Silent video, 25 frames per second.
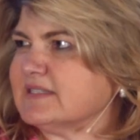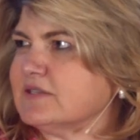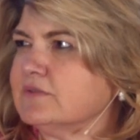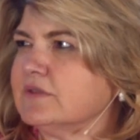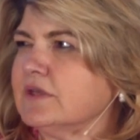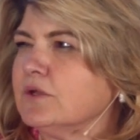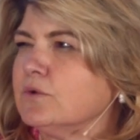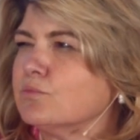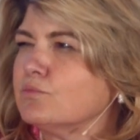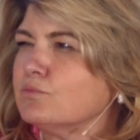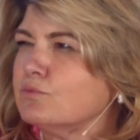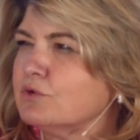So
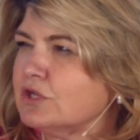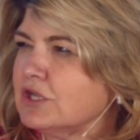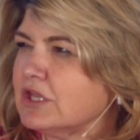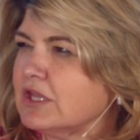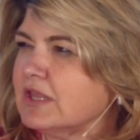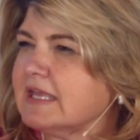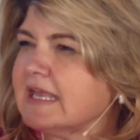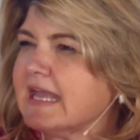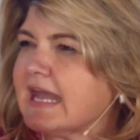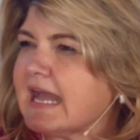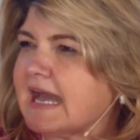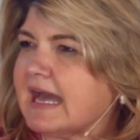they
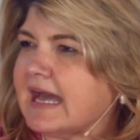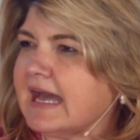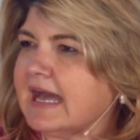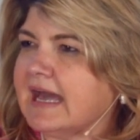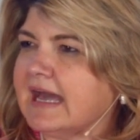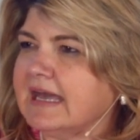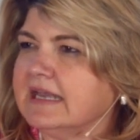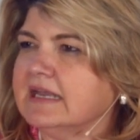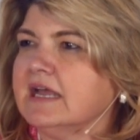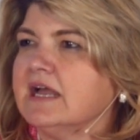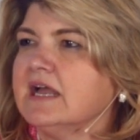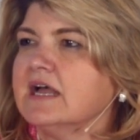really
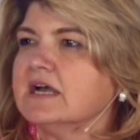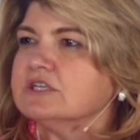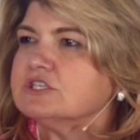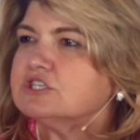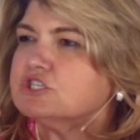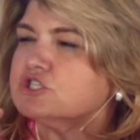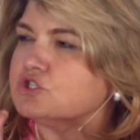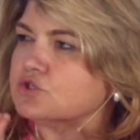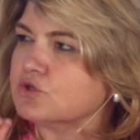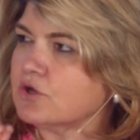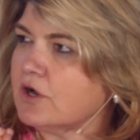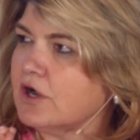had a
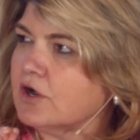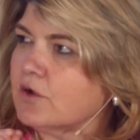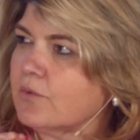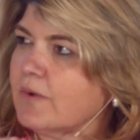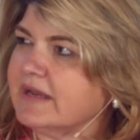strong